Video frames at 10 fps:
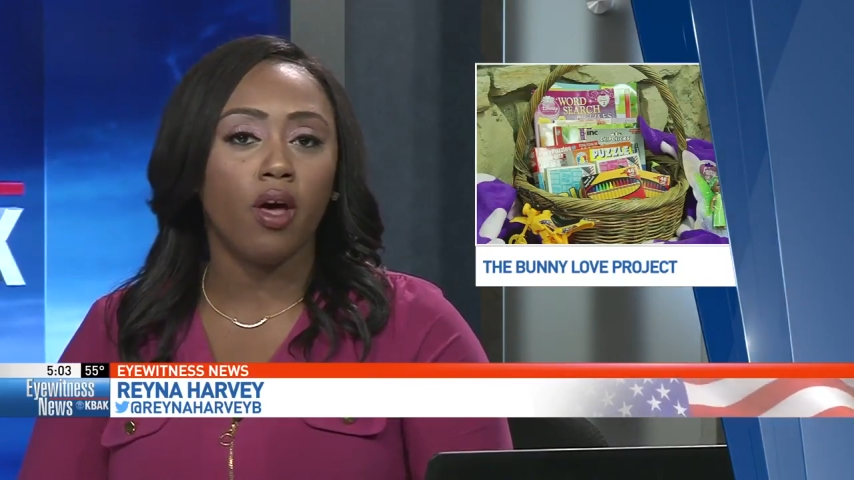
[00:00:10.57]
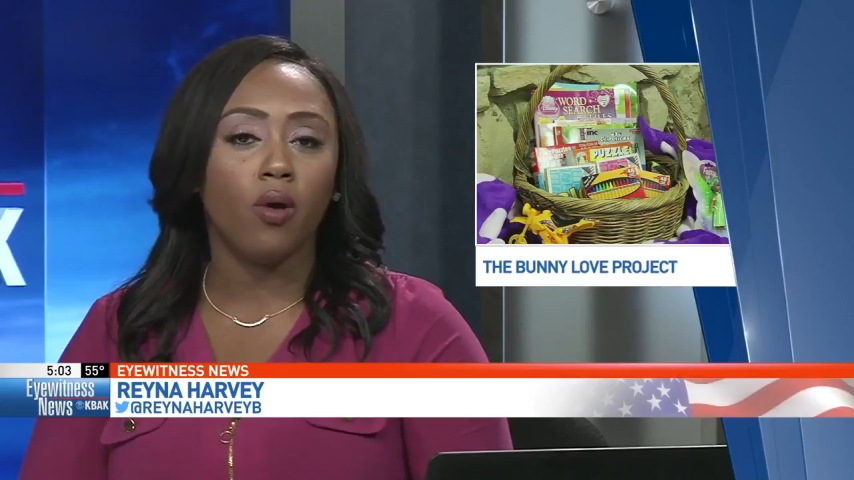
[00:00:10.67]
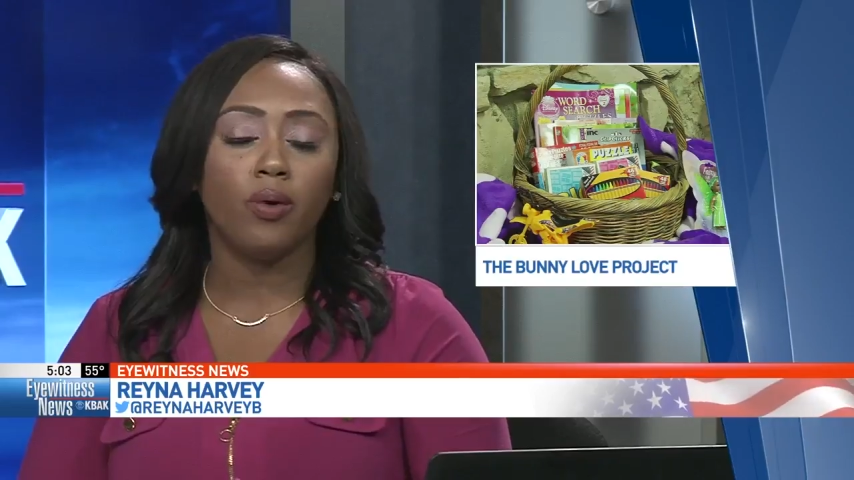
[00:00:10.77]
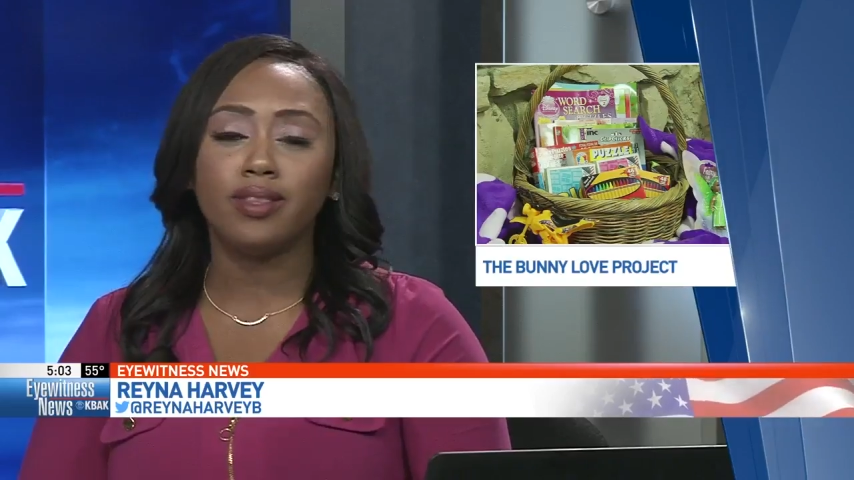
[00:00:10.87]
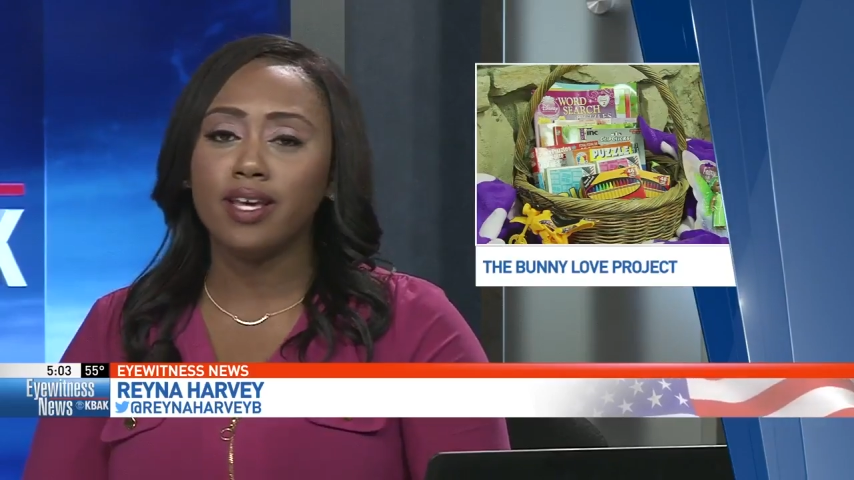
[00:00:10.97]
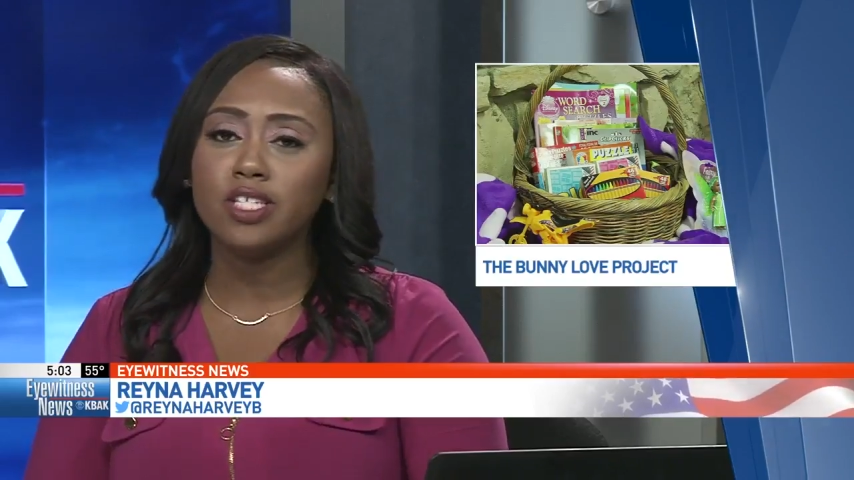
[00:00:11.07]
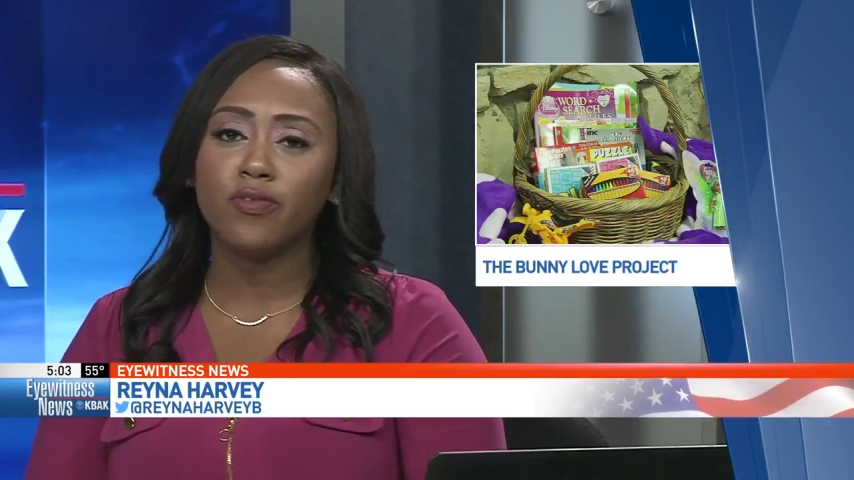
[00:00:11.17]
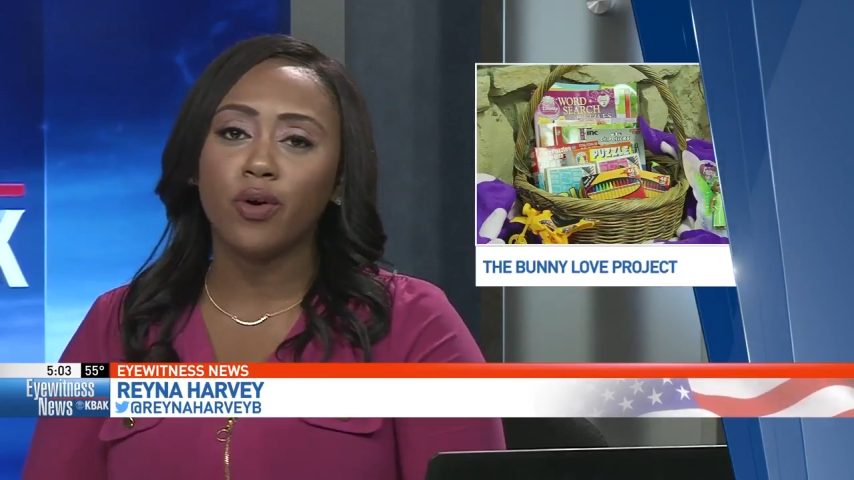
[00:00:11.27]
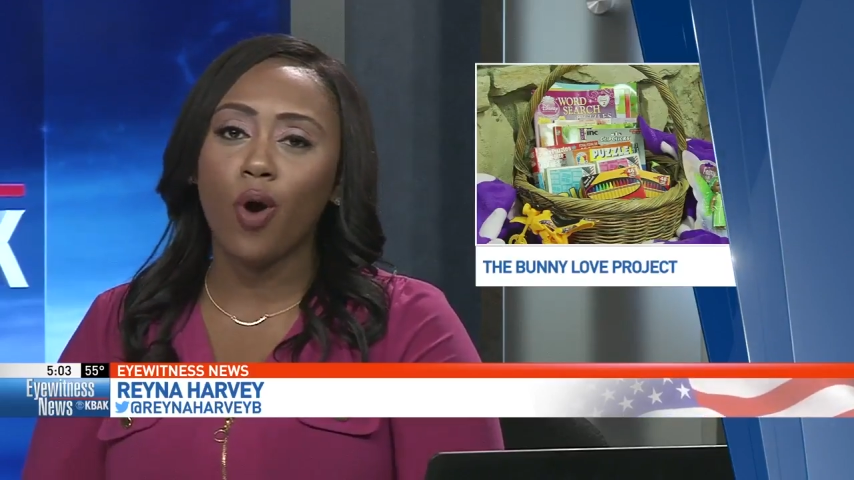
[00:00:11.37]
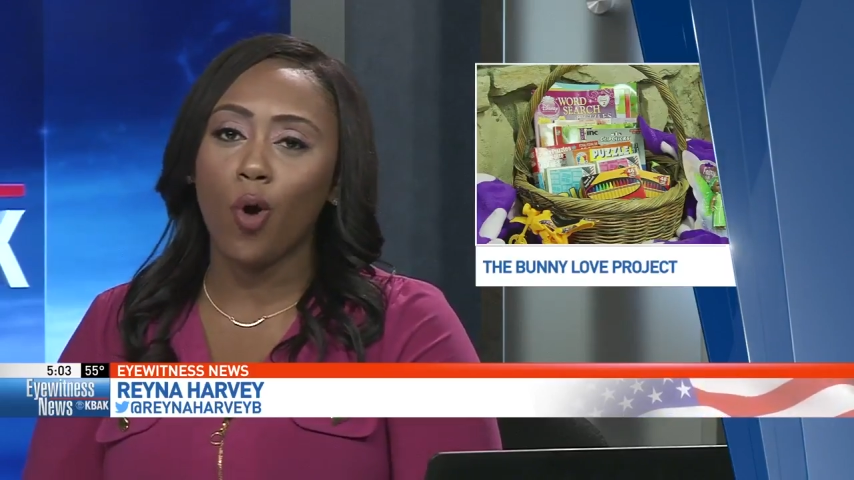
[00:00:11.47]
when things
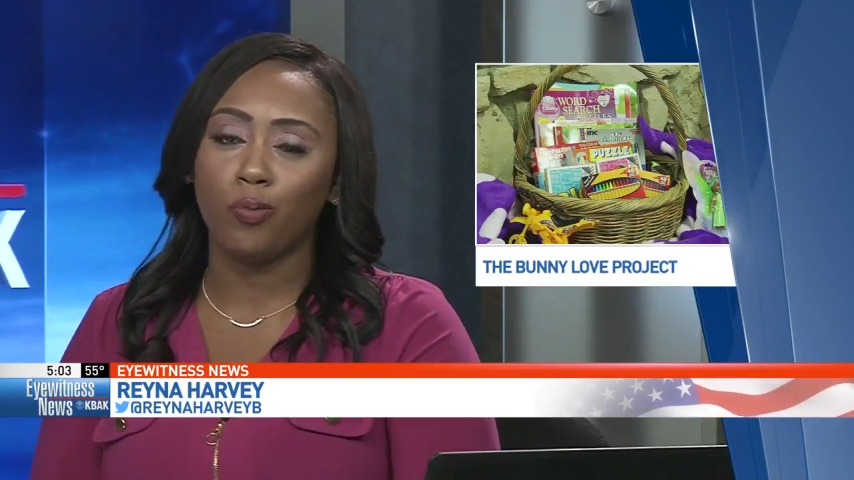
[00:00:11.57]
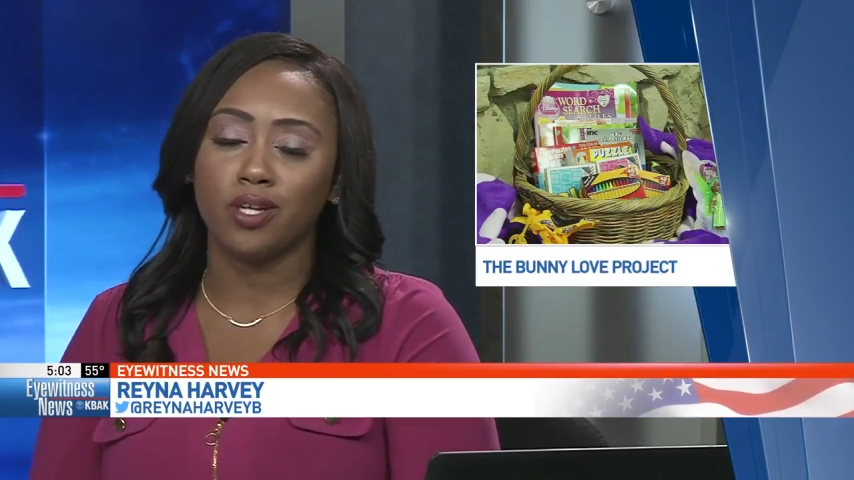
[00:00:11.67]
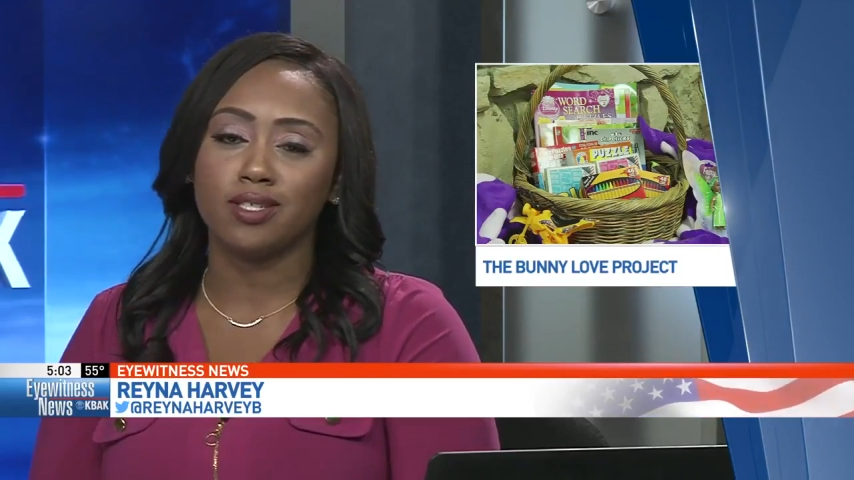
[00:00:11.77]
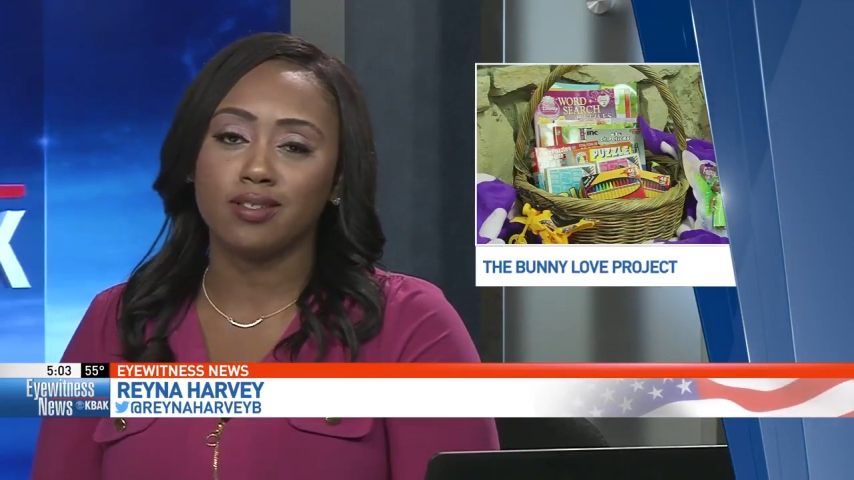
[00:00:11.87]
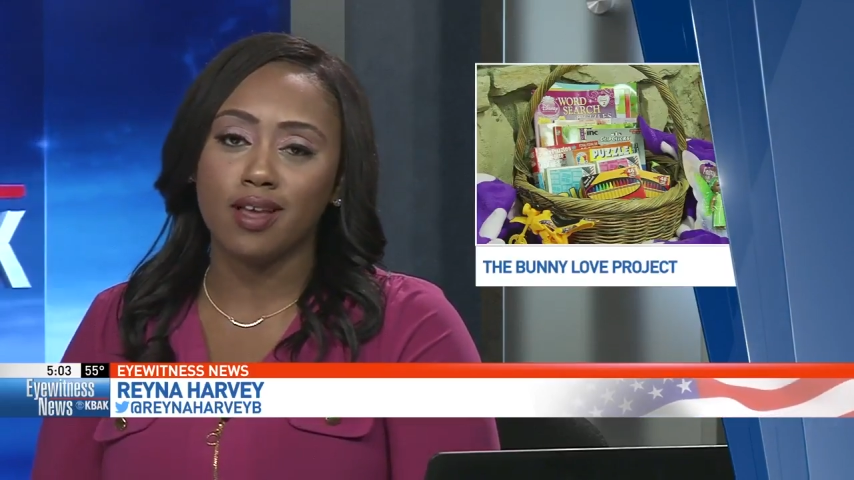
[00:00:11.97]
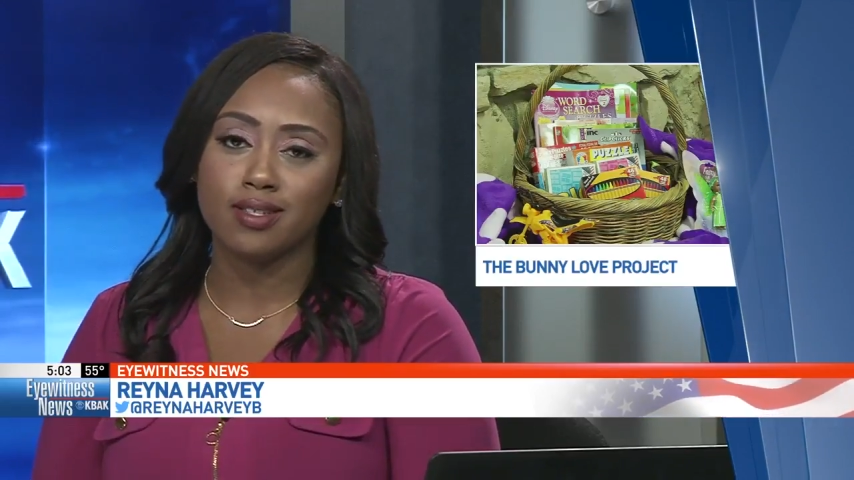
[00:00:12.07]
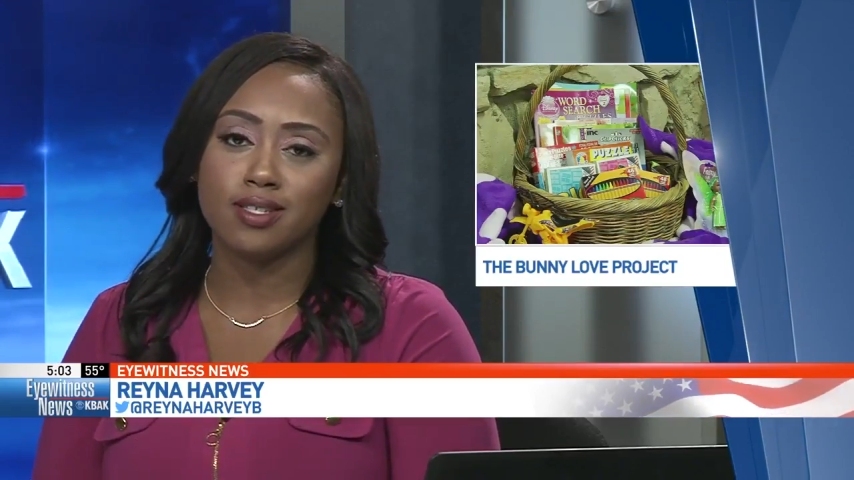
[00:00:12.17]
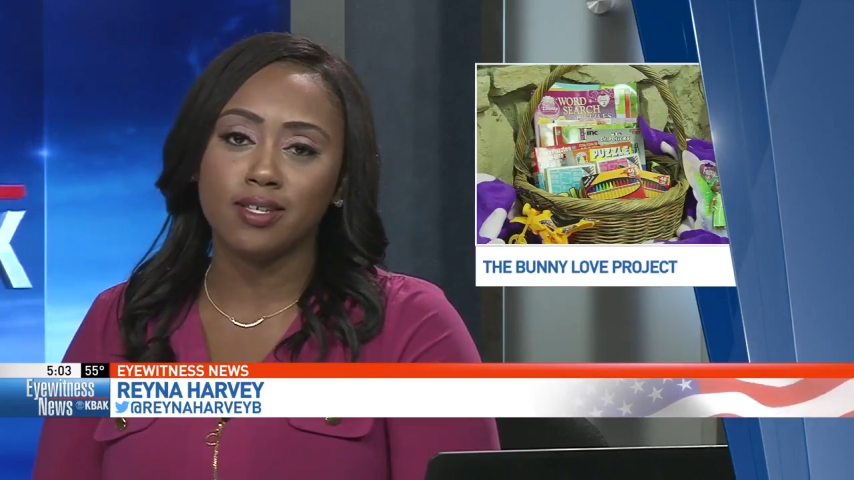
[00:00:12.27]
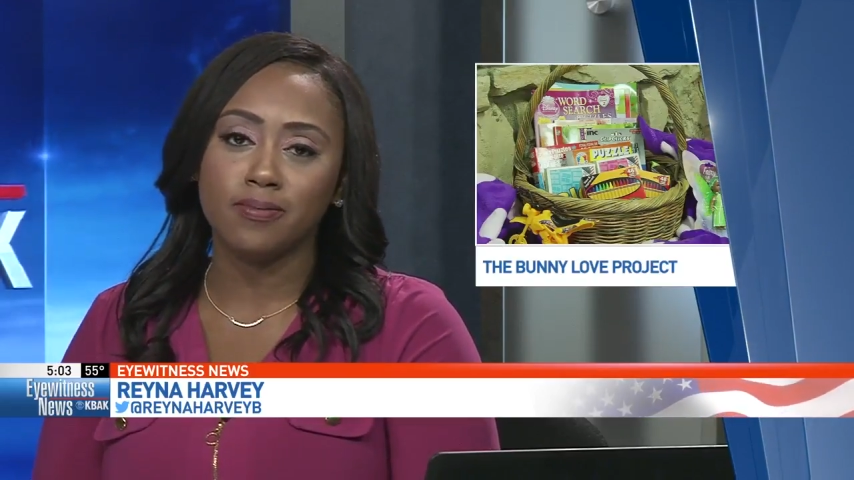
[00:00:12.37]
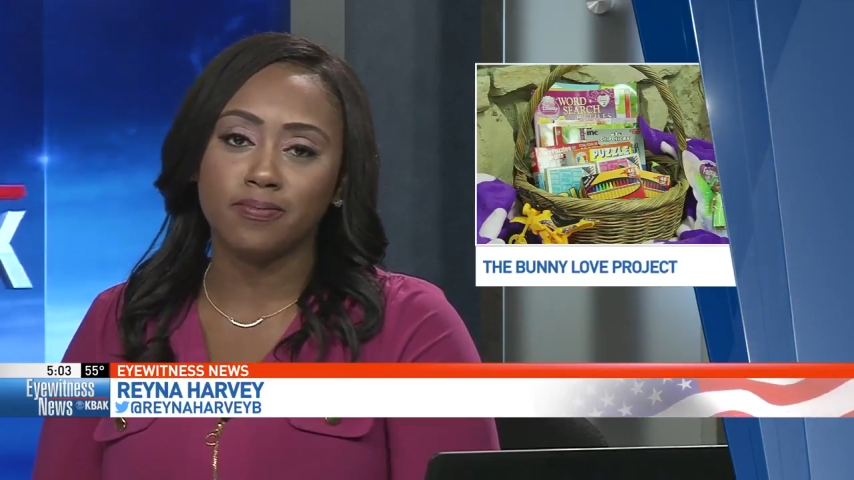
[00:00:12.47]
feel hopeless. Lexi?